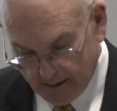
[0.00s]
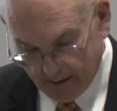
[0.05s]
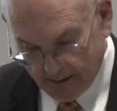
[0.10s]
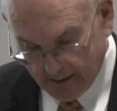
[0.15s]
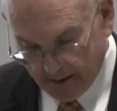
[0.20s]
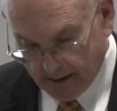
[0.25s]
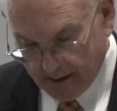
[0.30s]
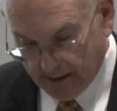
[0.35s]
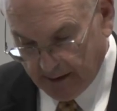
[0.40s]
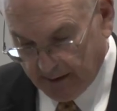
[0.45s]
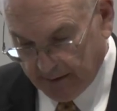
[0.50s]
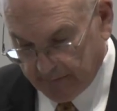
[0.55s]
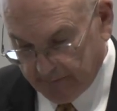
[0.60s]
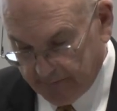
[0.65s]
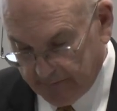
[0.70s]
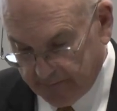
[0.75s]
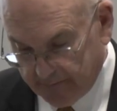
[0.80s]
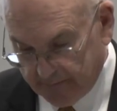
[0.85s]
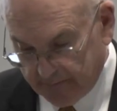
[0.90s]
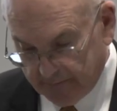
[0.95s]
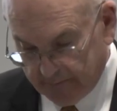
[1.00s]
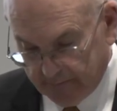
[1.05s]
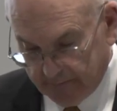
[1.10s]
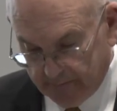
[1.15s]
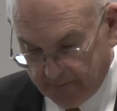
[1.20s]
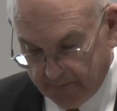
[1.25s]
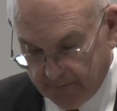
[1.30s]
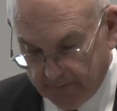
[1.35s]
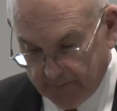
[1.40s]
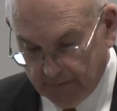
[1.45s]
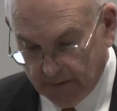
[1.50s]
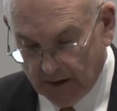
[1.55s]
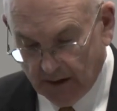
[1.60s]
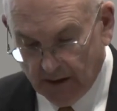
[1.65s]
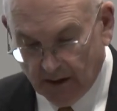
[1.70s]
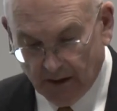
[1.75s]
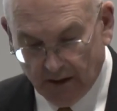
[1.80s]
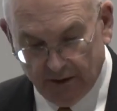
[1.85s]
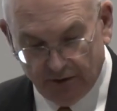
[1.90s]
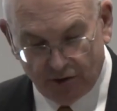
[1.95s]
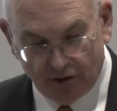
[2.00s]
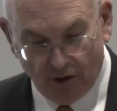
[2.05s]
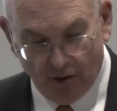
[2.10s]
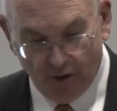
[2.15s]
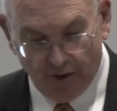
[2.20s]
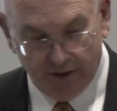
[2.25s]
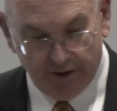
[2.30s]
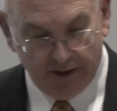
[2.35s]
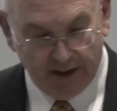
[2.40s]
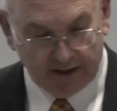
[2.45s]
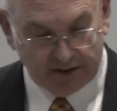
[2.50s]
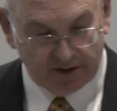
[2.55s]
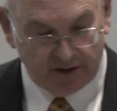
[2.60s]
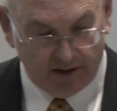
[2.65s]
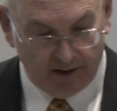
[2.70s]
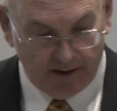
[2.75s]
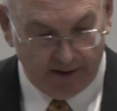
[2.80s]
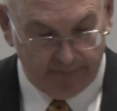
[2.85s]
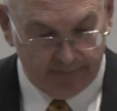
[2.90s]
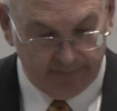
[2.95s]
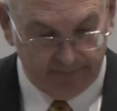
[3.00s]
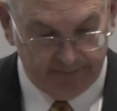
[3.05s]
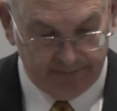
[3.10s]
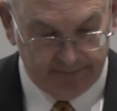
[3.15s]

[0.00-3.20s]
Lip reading: All right. Let's go to the next slide.